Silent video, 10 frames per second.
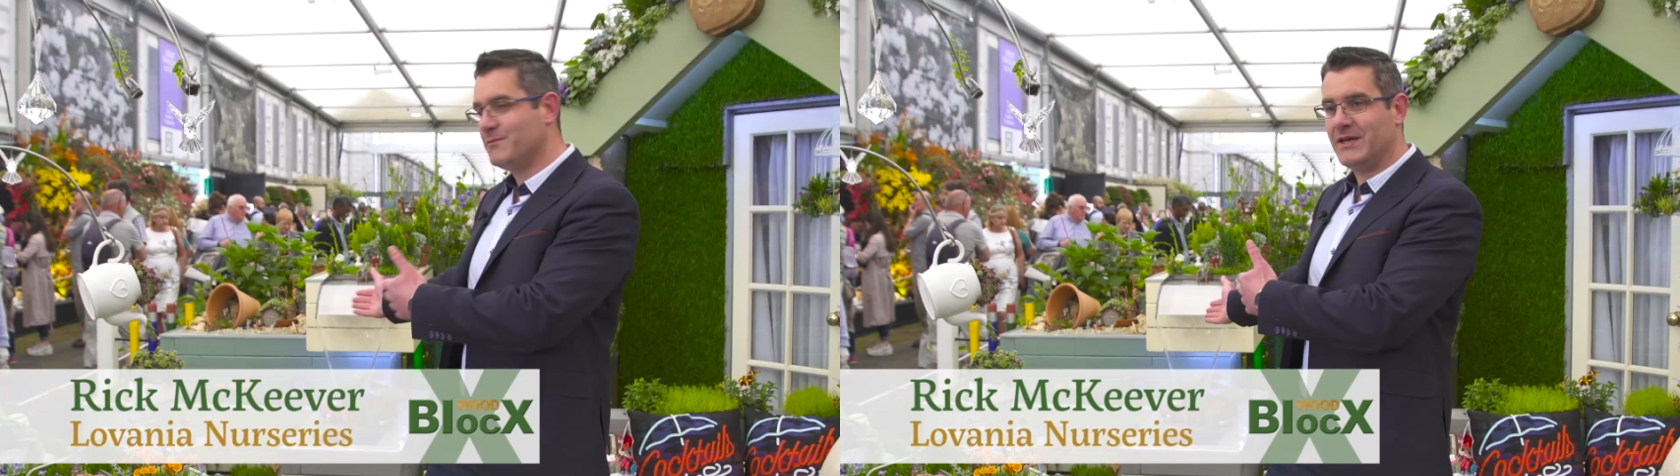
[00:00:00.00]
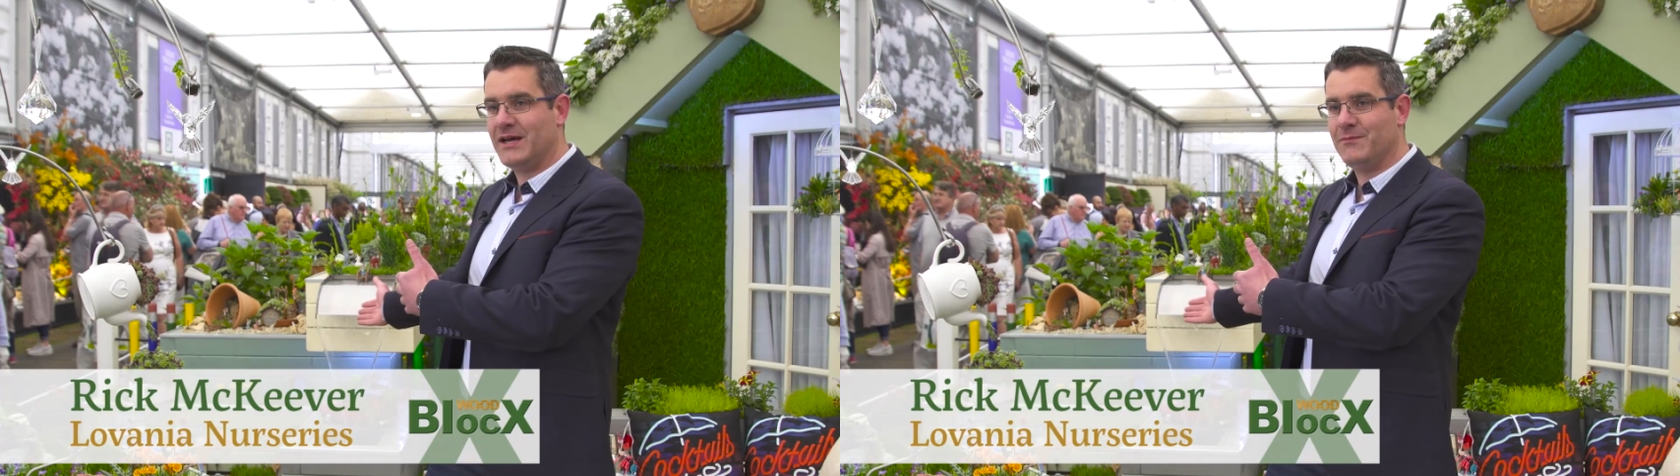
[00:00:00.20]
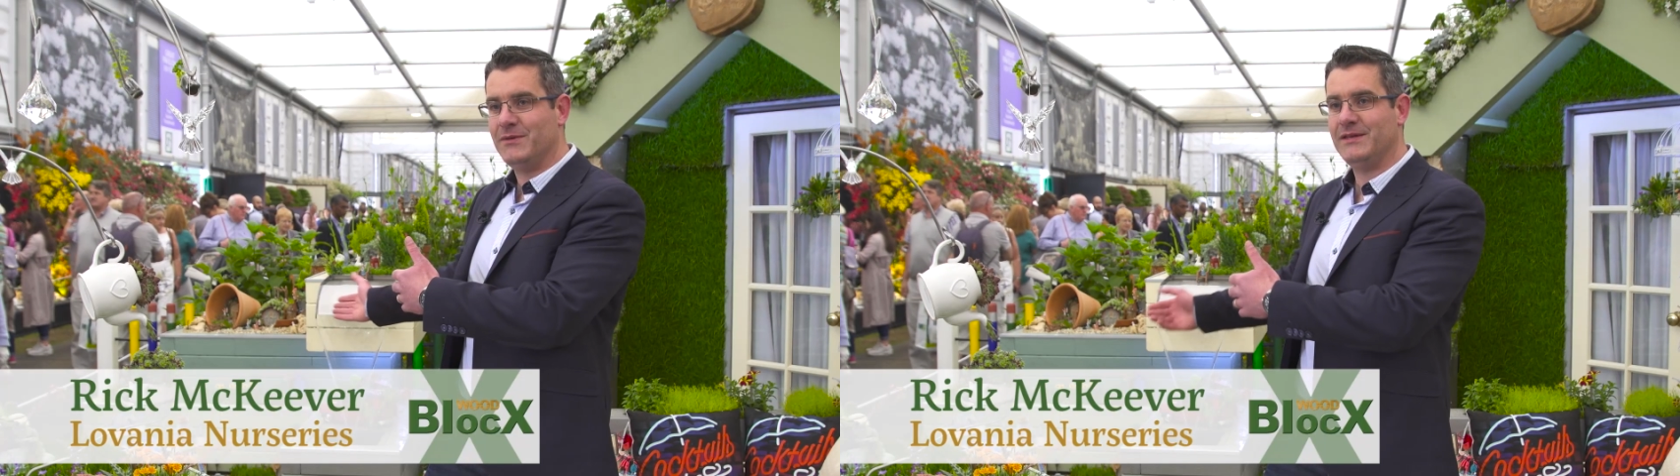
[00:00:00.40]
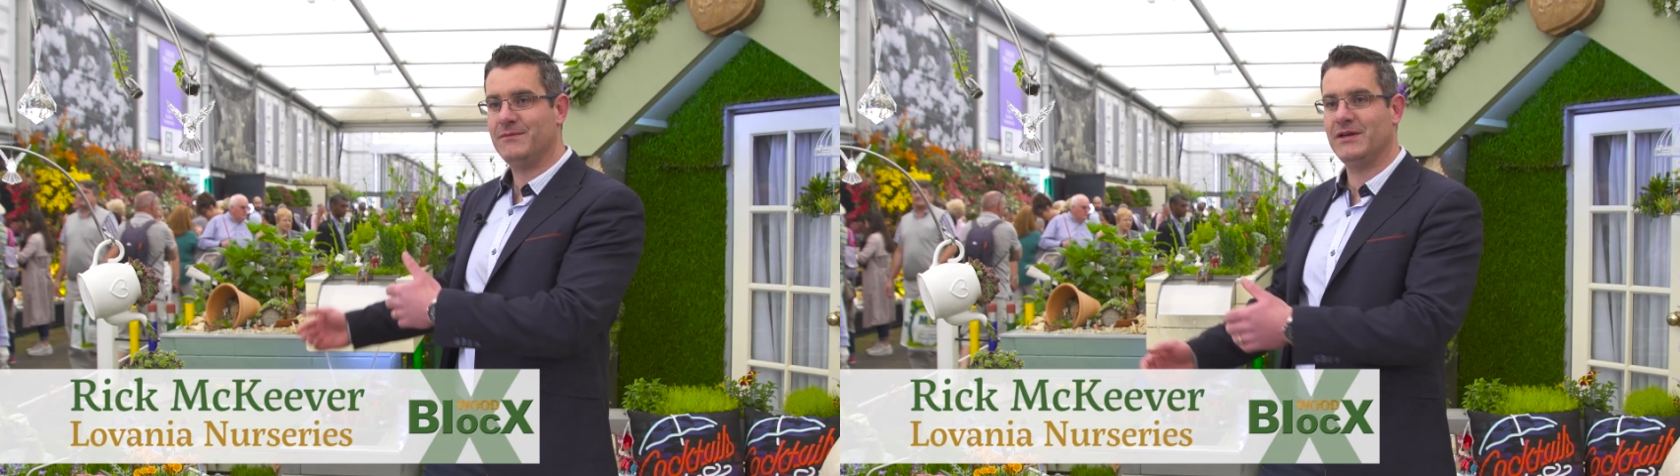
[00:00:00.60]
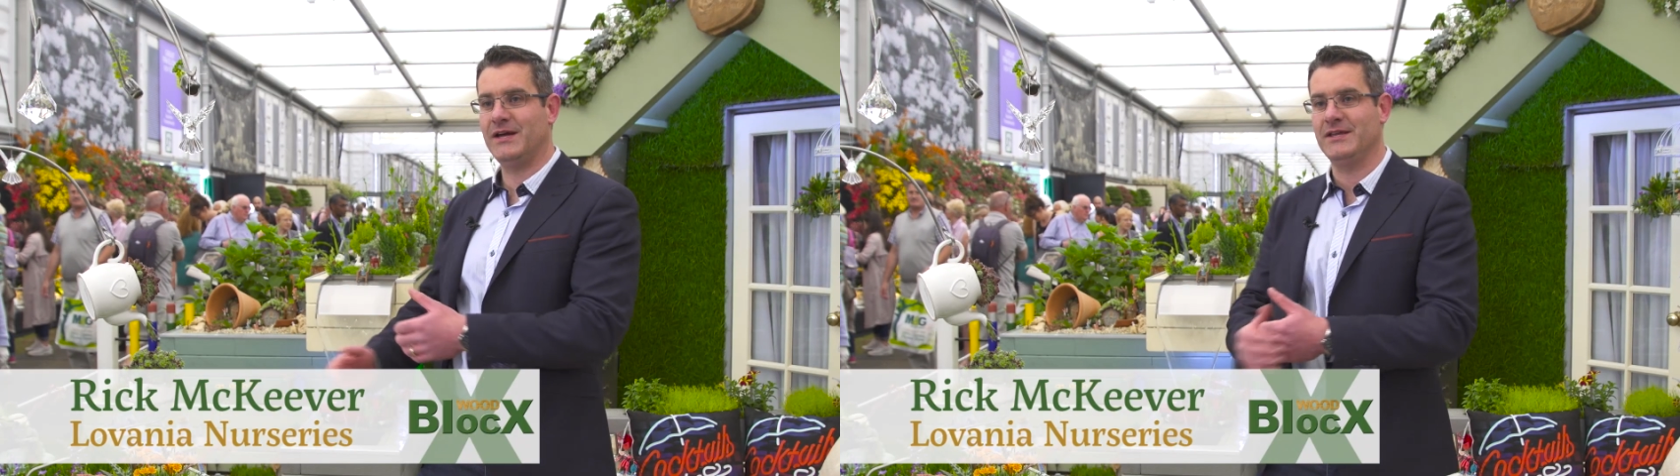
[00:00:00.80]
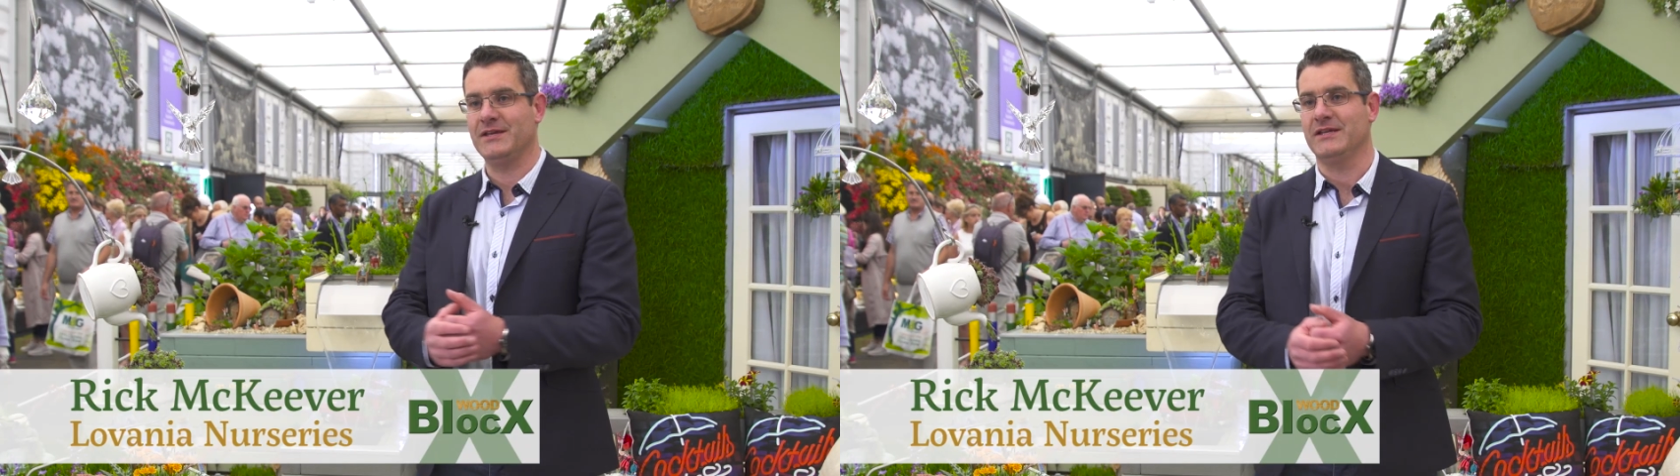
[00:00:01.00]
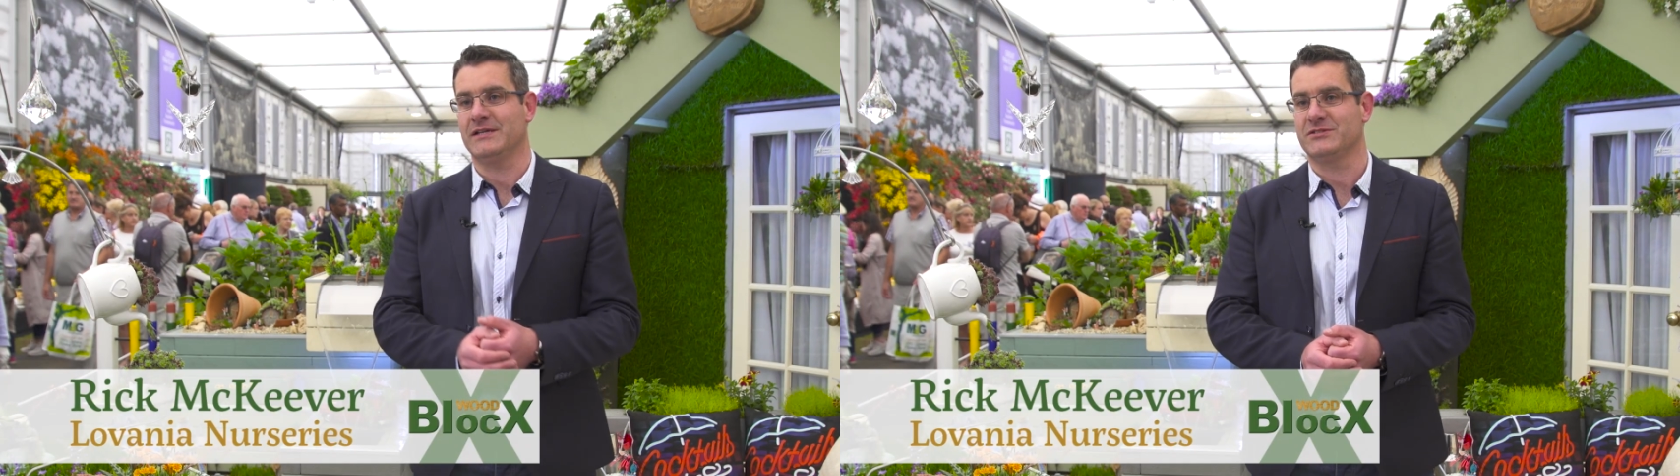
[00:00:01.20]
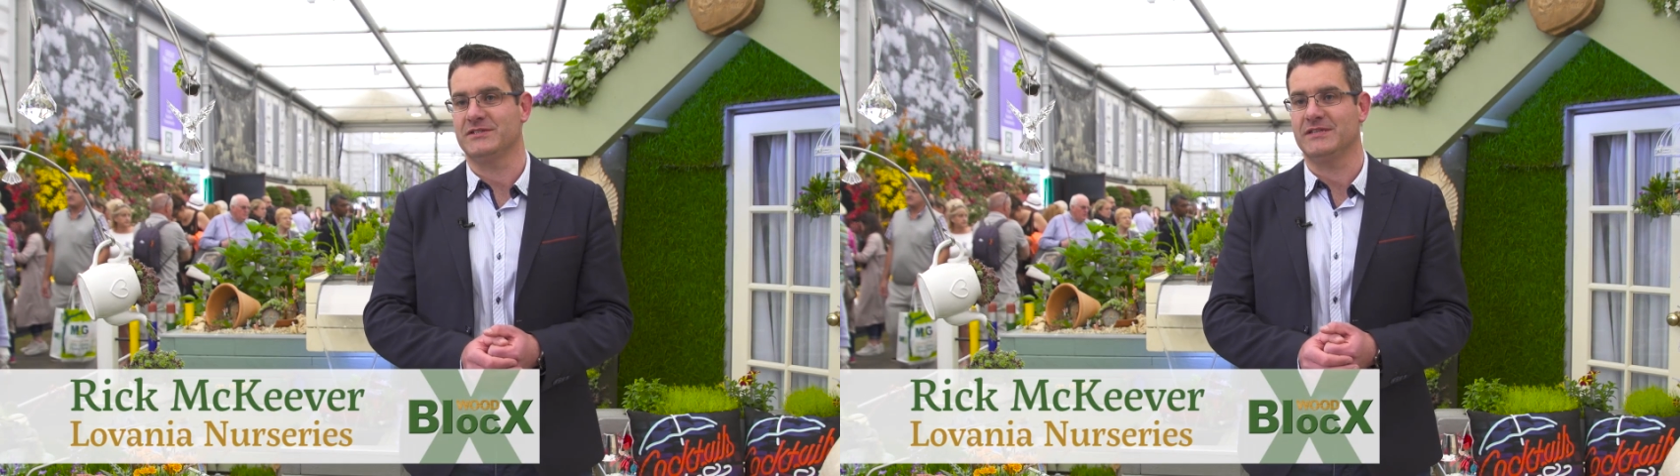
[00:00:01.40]
behind me, and you can
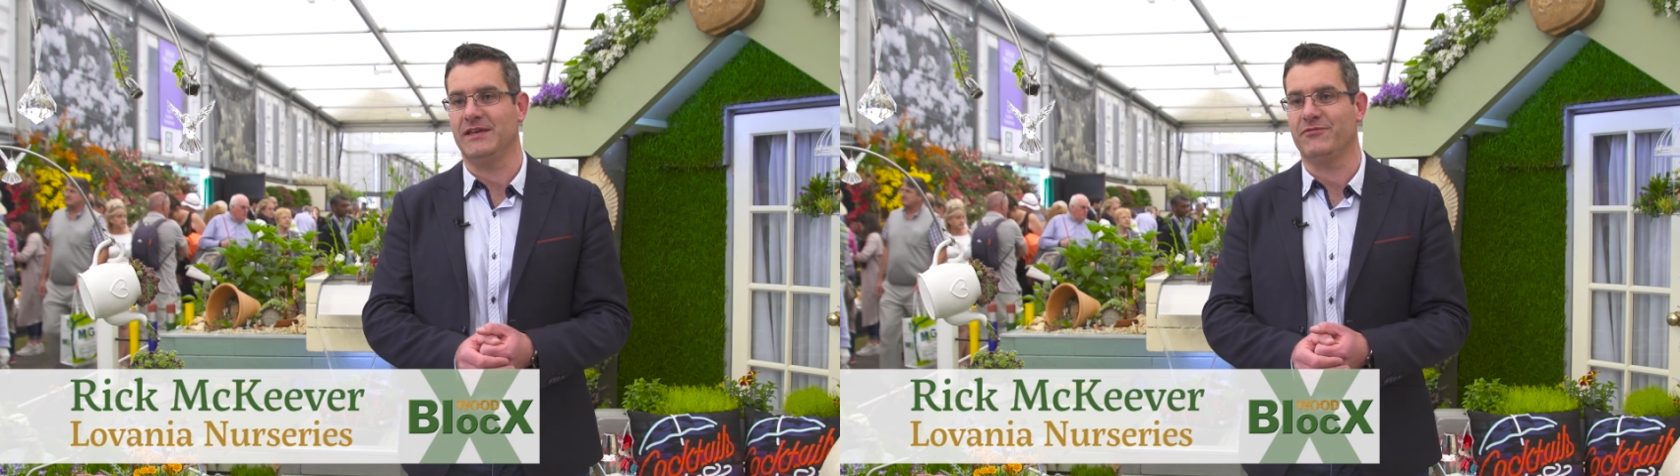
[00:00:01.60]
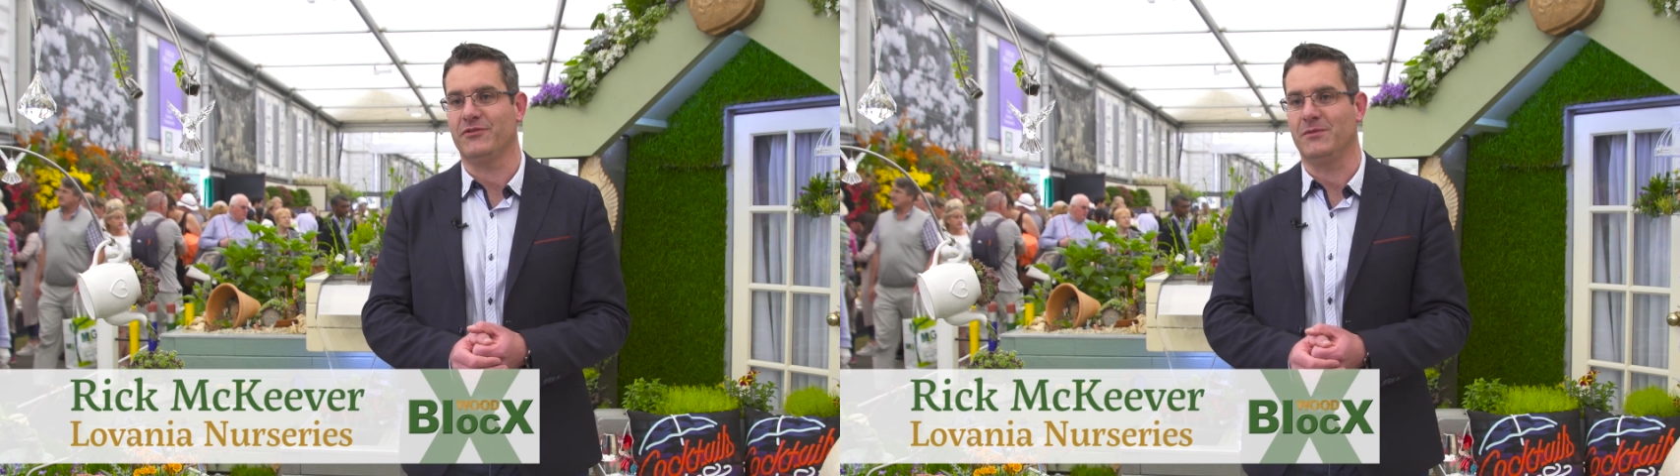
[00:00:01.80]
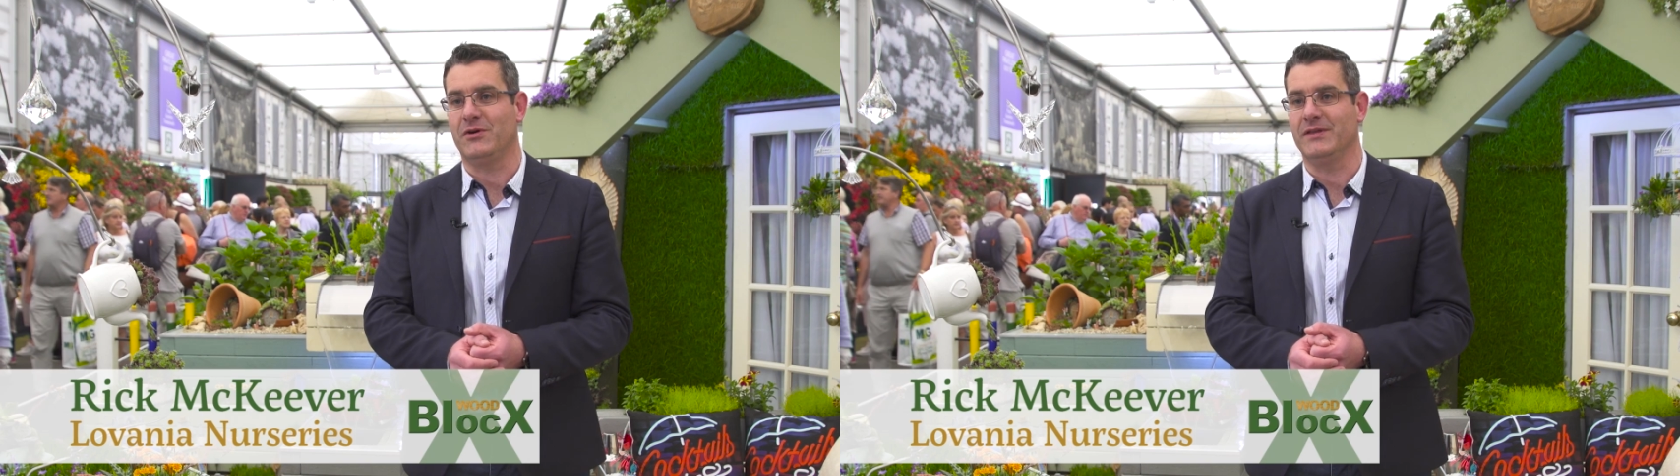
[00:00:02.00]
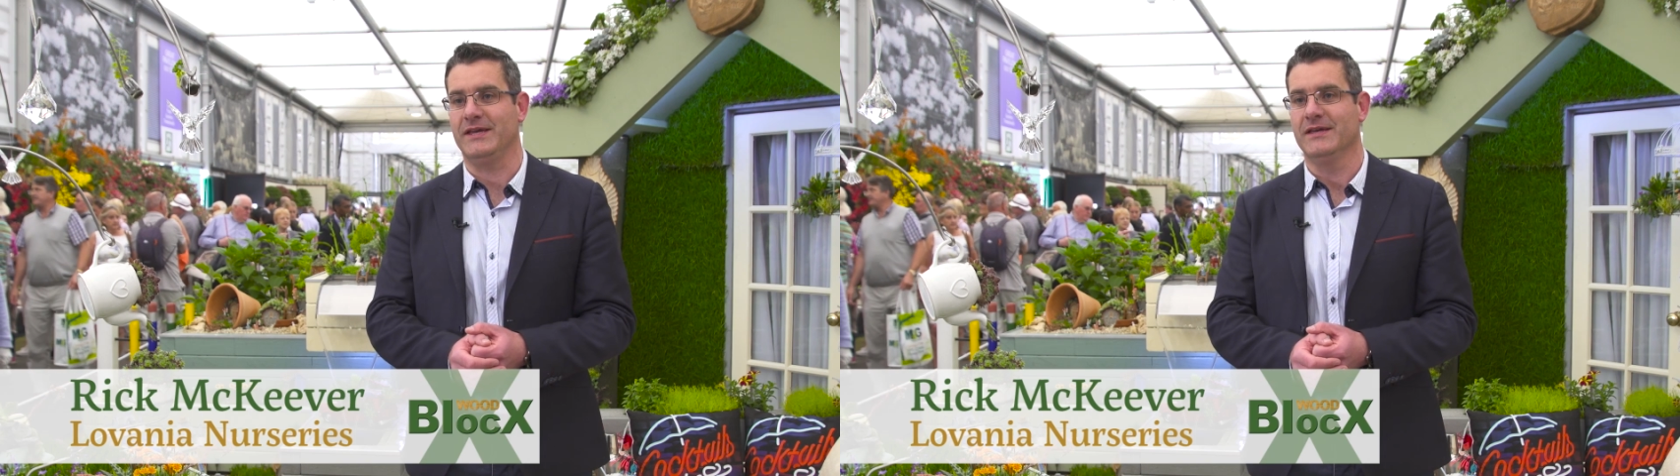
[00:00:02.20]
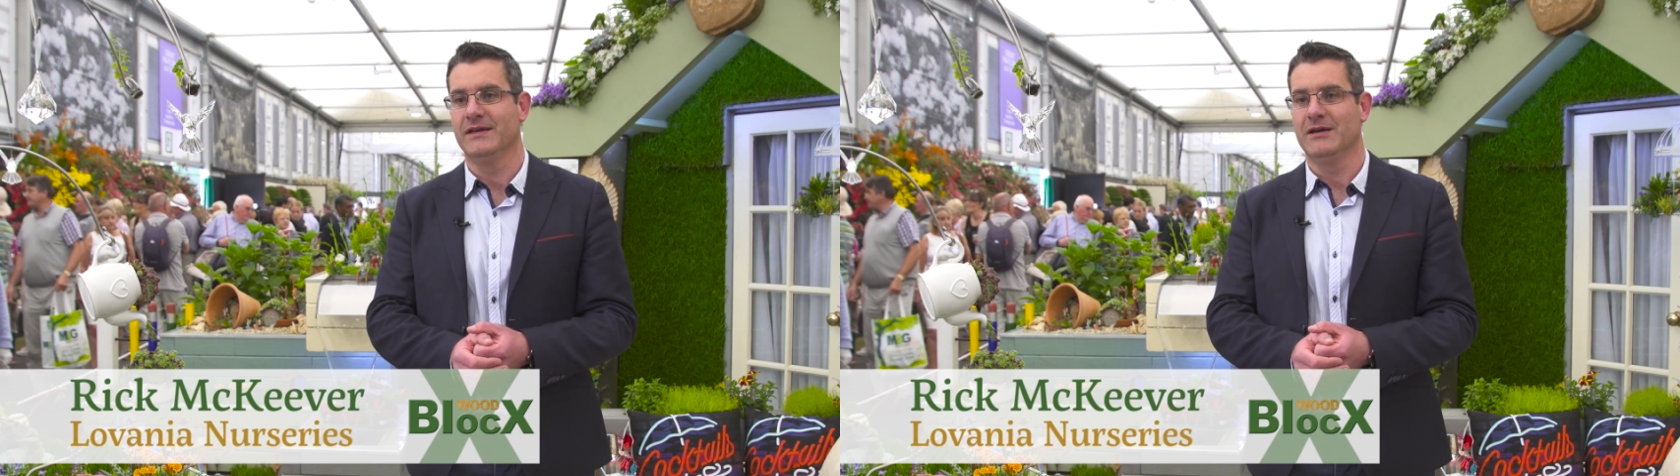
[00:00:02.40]
actually see from all the